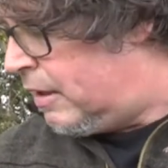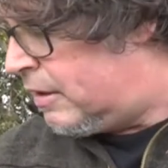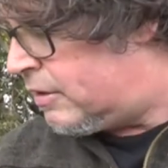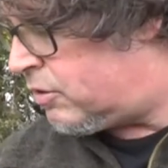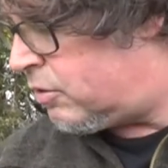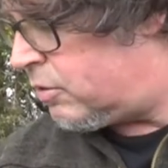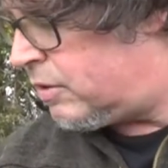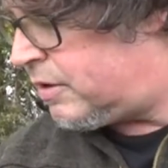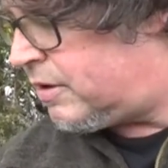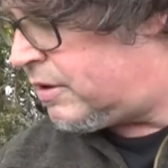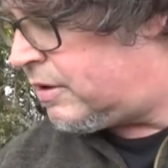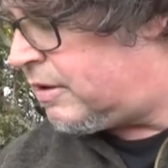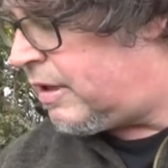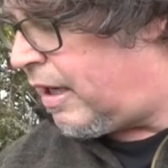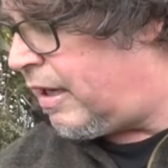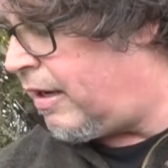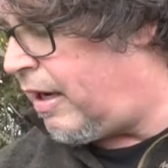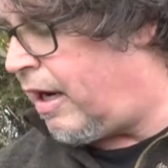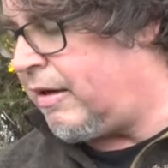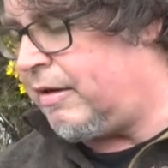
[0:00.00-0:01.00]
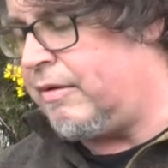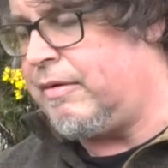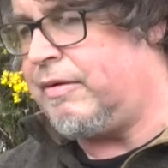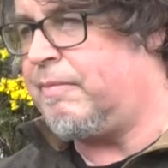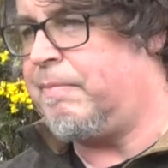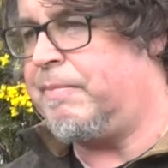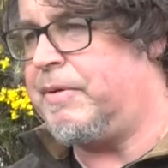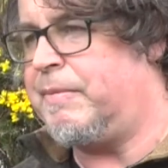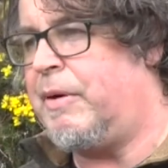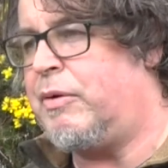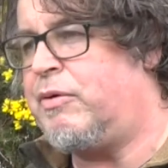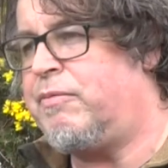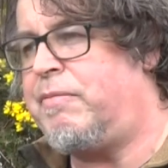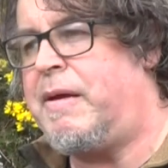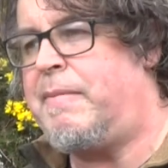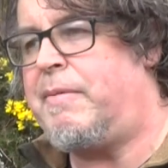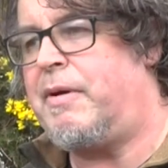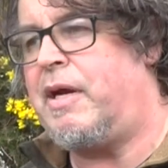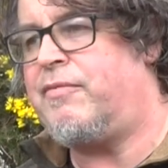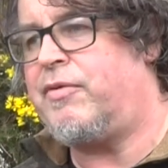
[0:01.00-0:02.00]
So the amount of
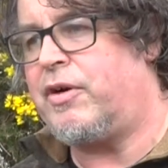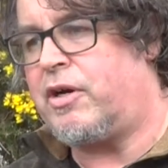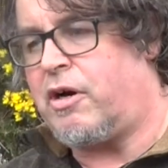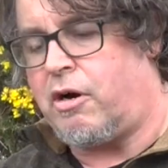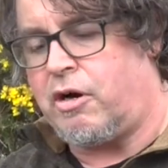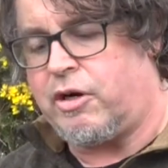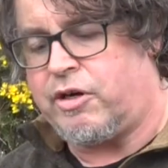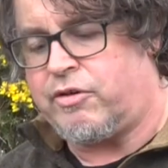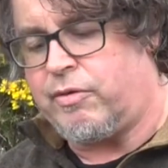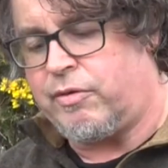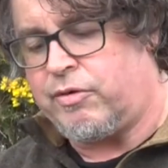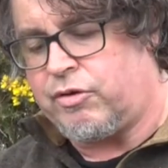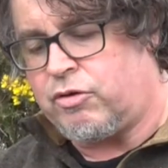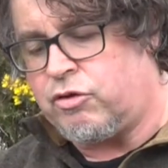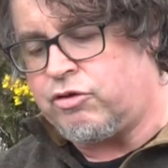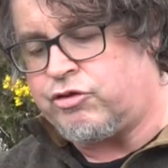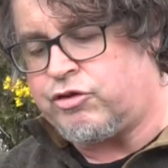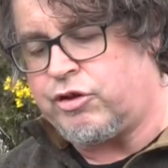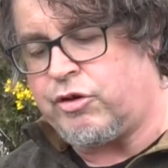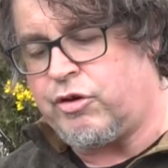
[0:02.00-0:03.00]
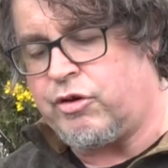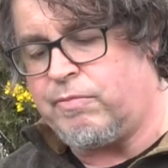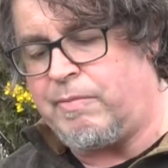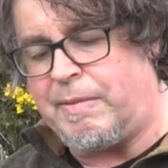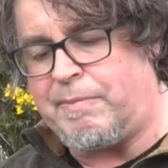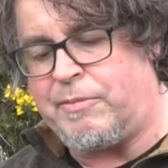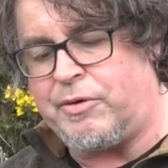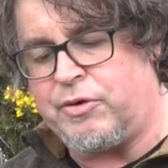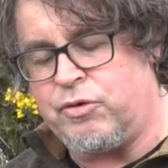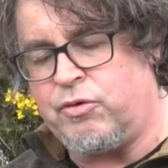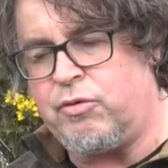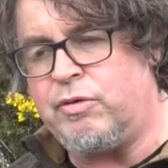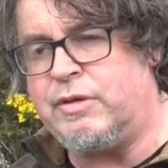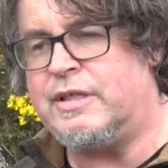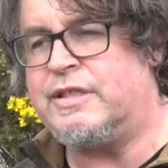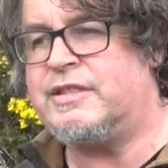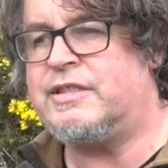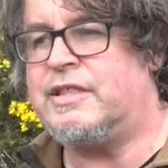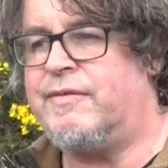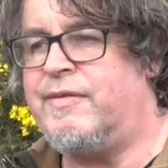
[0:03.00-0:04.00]
people I've recorded around the country who remember doing
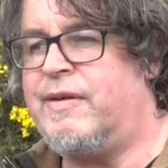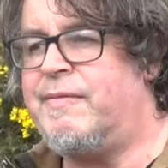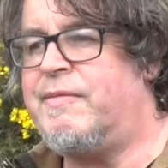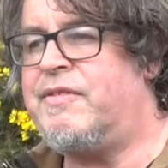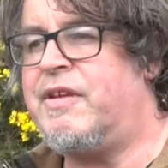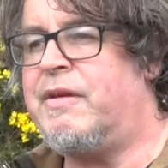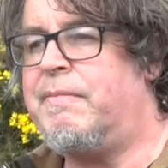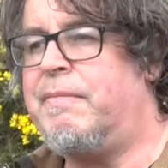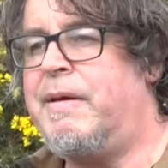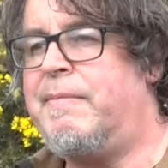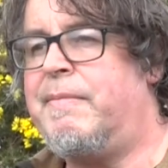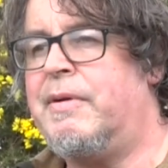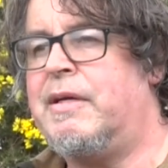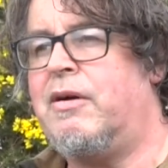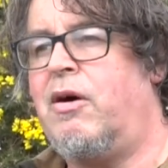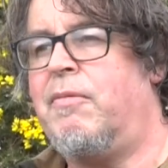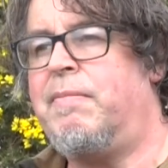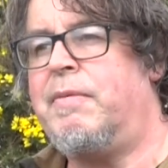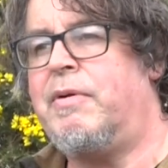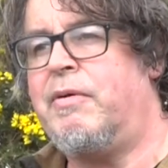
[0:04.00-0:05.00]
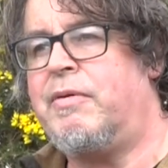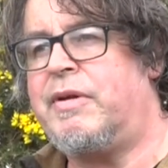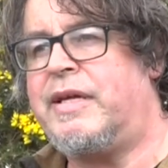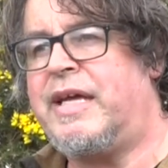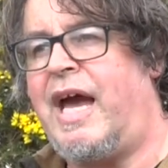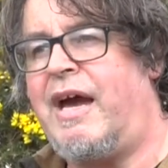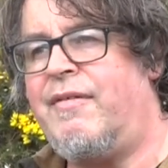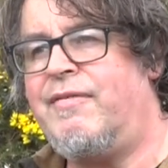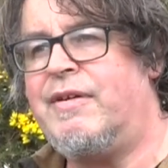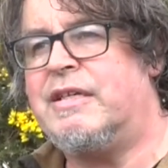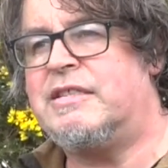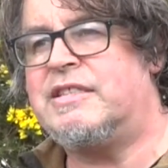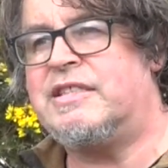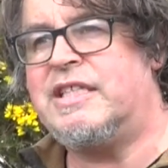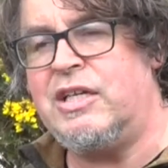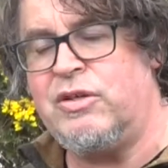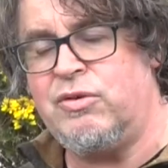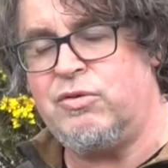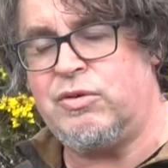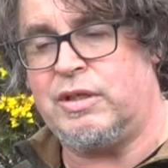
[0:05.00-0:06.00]
this, and I've even seen people up around Cavan
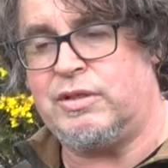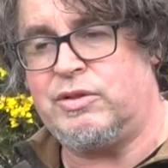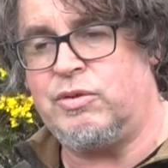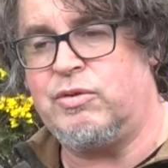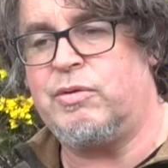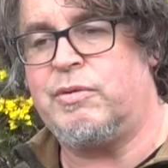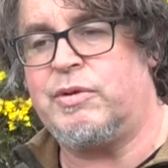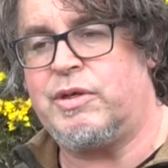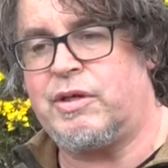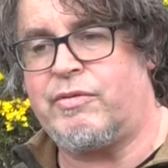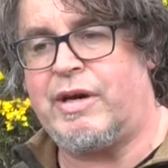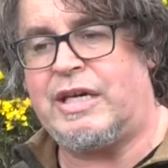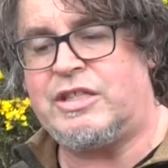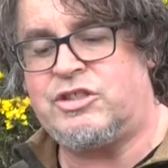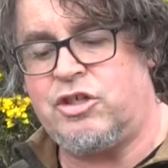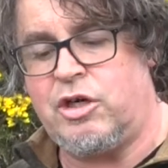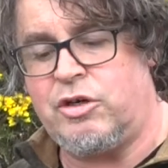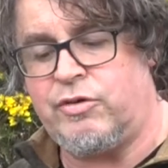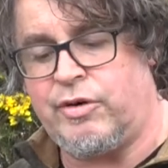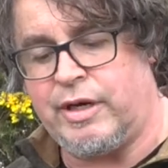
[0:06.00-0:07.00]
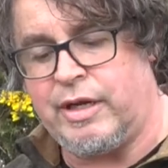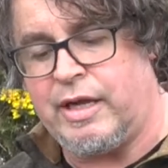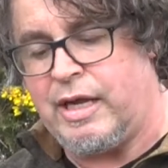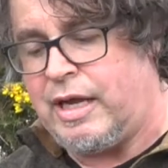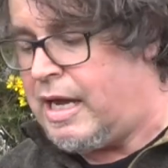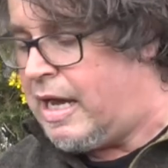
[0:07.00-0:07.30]
still doing it with their grandchildren.